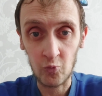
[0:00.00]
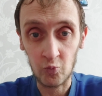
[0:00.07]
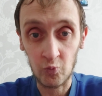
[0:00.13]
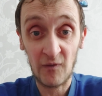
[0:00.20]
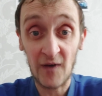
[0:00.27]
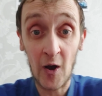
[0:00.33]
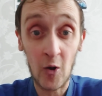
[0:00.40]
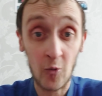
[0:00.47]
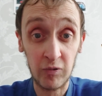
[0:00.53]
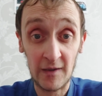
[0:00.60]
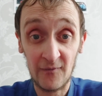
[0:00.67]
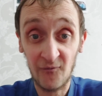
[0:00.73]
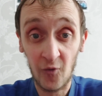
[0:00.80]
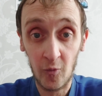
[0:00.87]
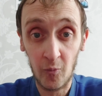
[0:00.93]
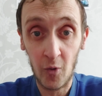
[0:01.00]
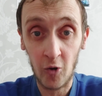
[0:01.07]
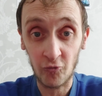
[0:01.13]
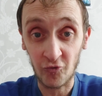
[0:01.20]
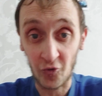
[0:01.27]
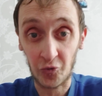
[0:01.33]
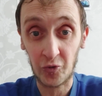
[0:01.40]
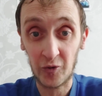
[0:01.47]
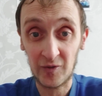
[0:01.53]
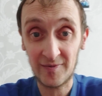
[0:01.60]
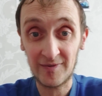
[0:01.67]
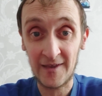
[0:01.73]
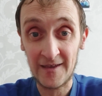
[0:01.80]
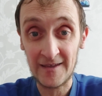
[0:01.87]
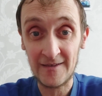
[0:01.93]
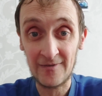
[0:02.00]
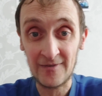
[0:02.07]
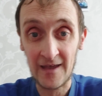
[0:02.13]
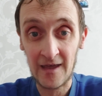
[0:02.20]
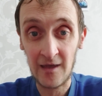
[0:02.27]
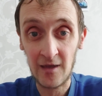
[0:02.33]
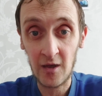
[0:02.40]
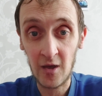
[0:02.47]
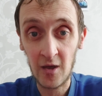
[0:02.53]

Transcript: without playing football, just to stay in there.